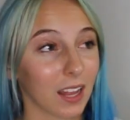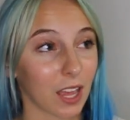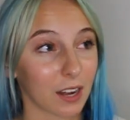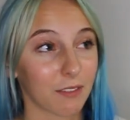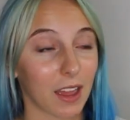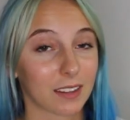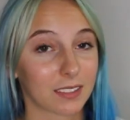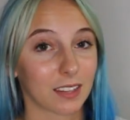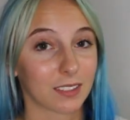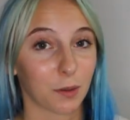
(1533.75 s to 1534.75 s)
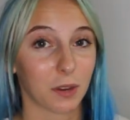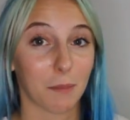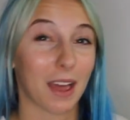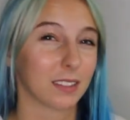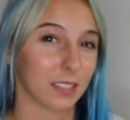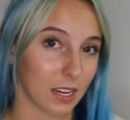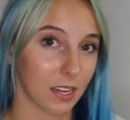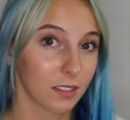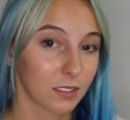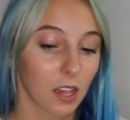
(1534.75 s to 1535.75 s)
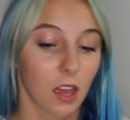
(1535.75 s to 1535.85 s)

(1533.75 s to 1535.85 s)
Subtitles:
lot of excess sodium as it is.